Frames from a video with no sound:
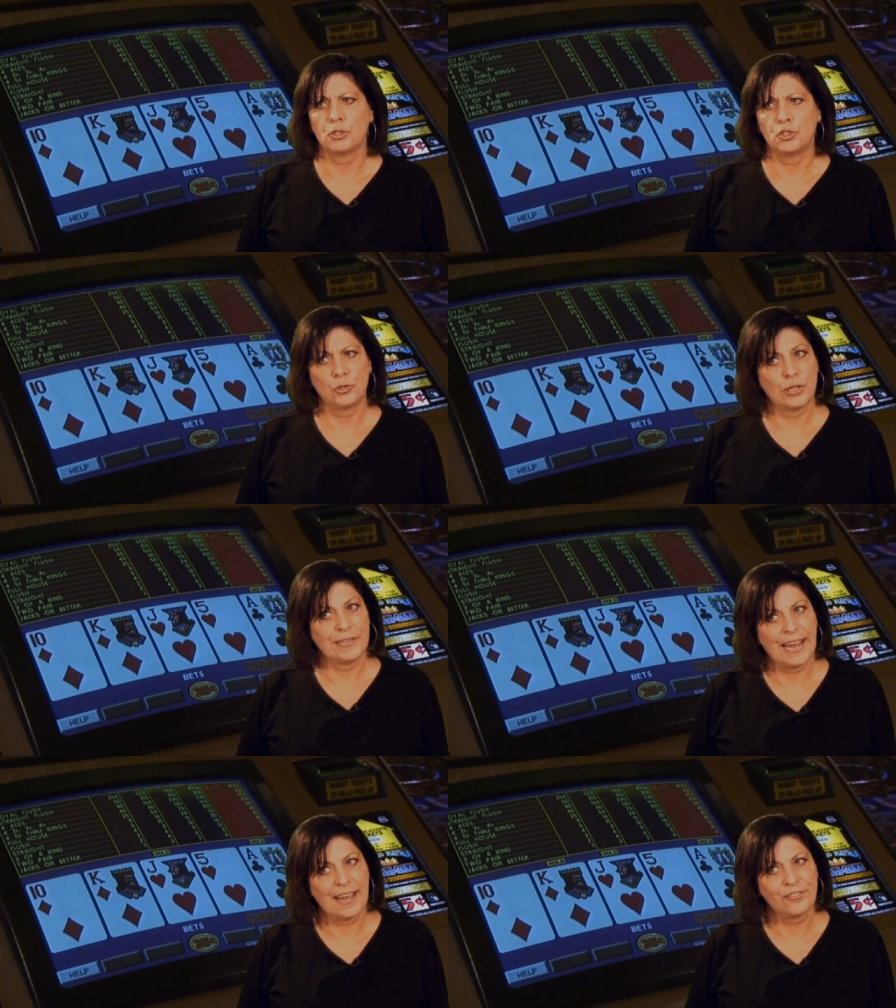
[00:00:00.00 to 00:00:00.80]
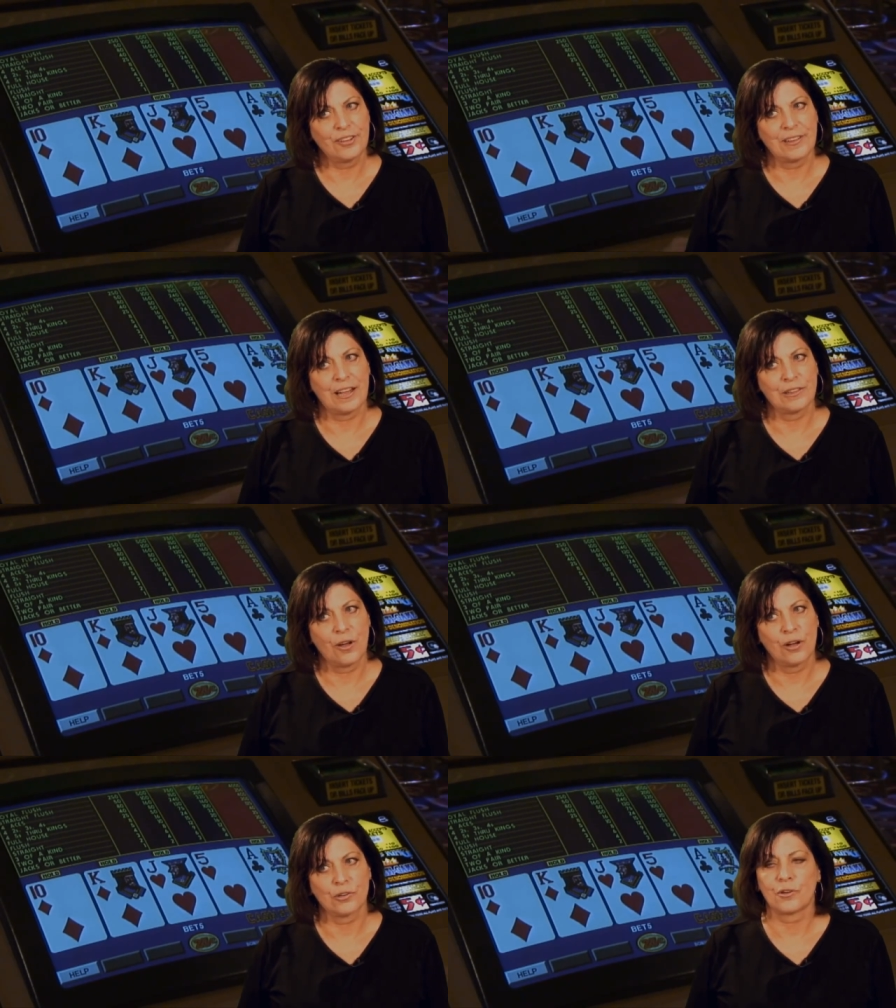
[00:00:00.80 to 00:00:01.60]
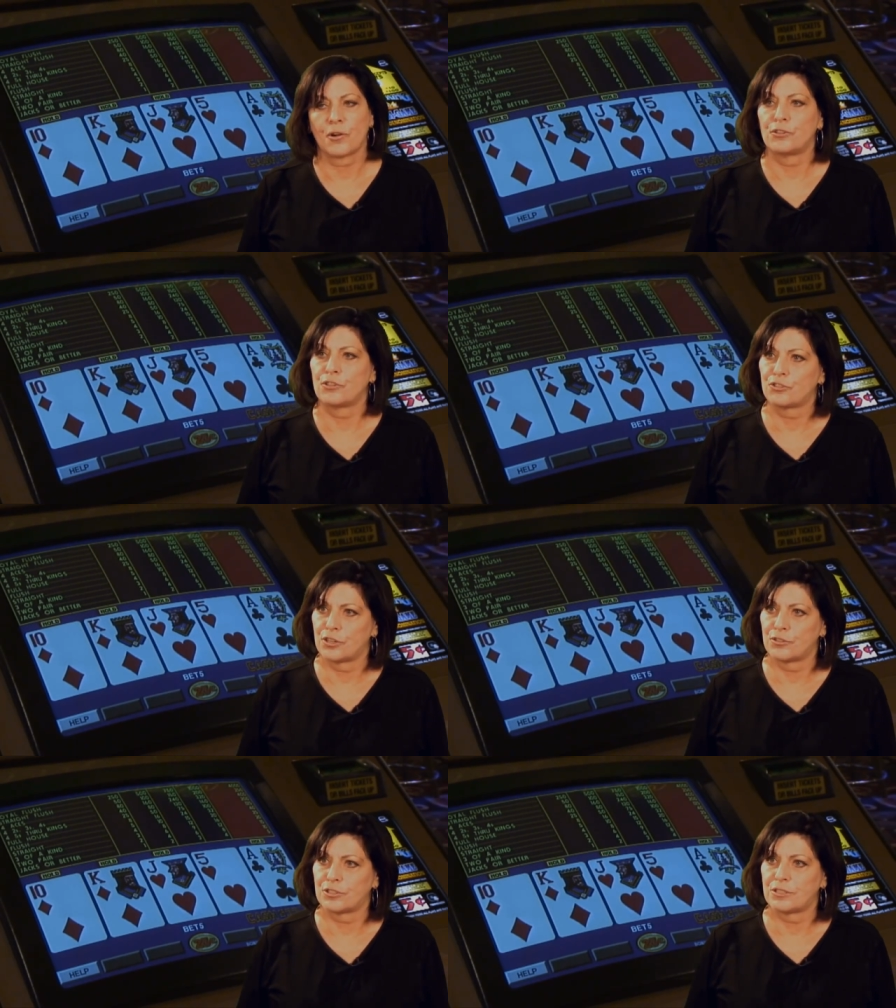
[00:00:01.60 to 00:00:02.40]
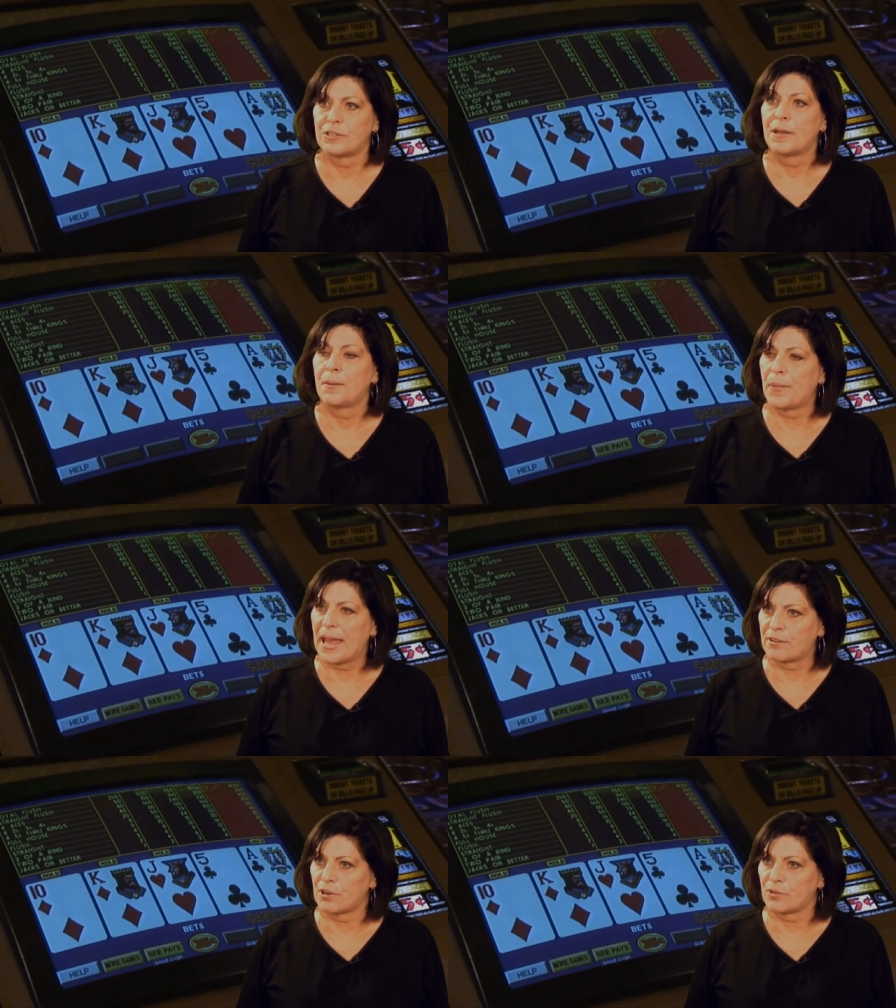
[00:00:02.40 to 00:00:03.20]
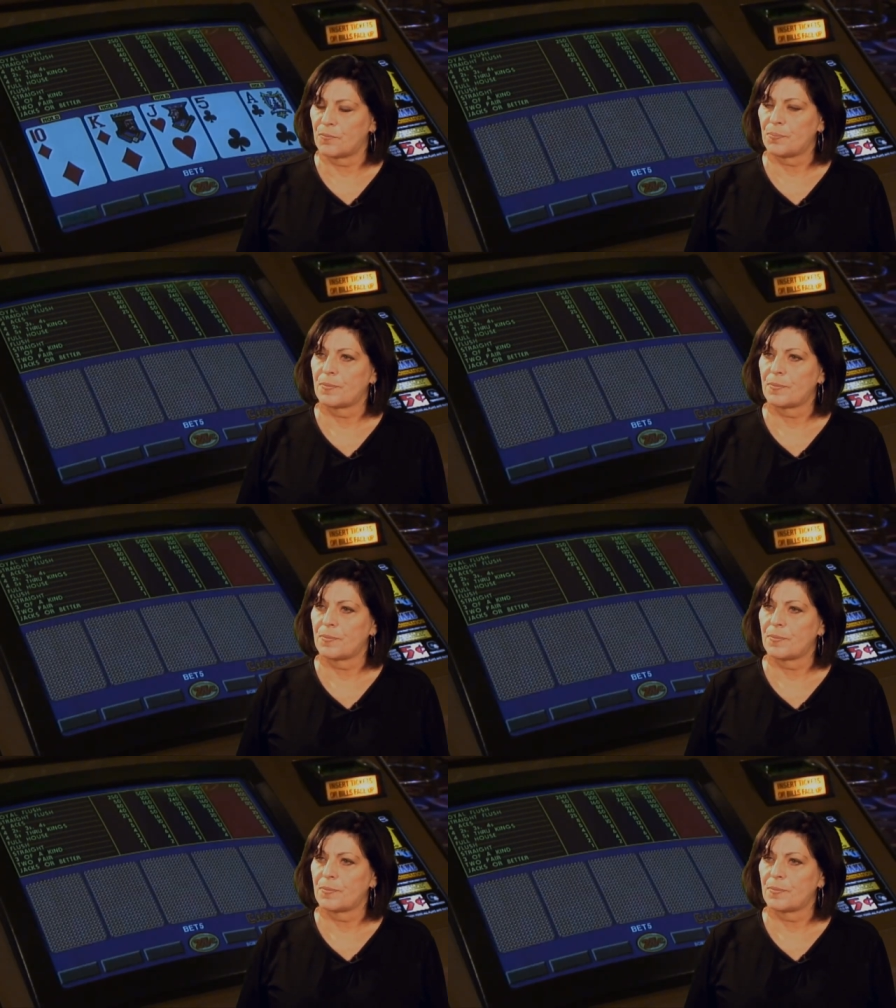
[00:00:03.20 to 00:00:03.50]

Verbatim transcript: which you can last a lot longer on your chosen bankroll.